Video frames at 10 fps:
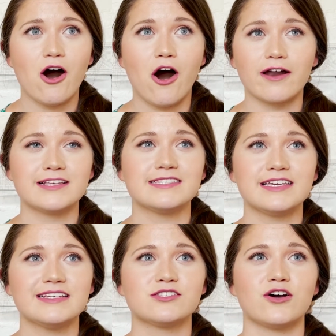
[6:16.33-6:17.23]
honestly
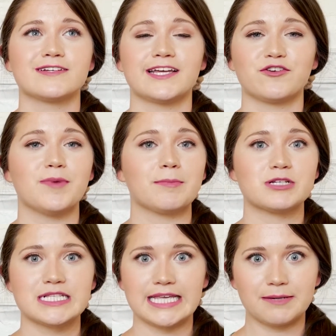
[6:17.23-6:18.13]
as long as I can remember,
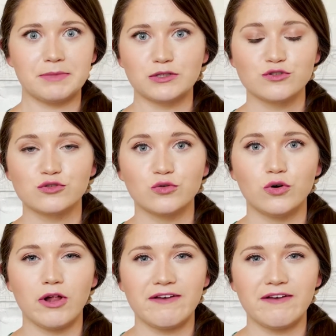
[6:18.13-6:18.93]
since like middle school,